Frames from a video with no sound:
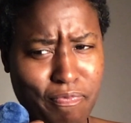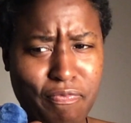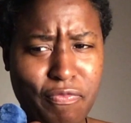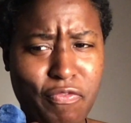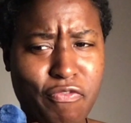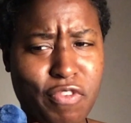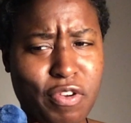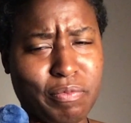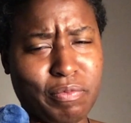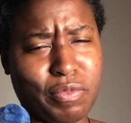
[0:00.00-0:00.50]

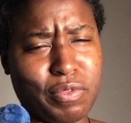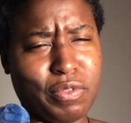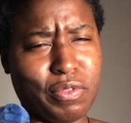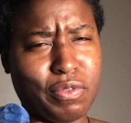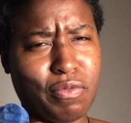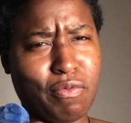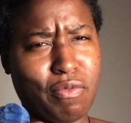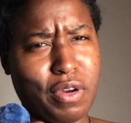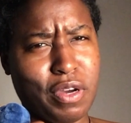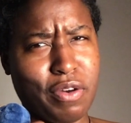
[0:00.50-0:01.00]
from
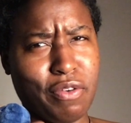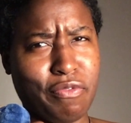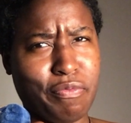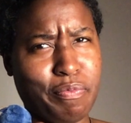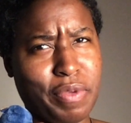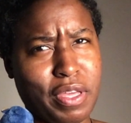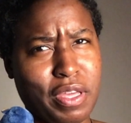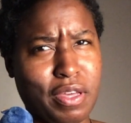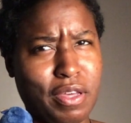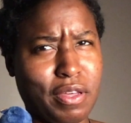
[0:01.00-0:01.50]
12
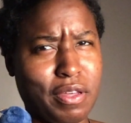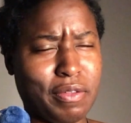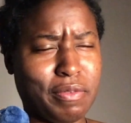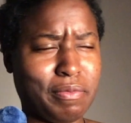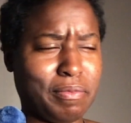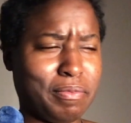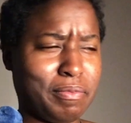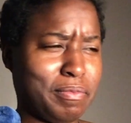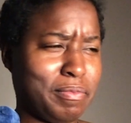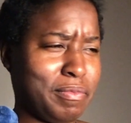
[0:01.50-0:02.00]

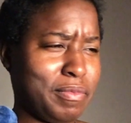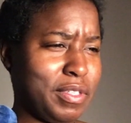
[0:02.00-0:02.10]
p.m.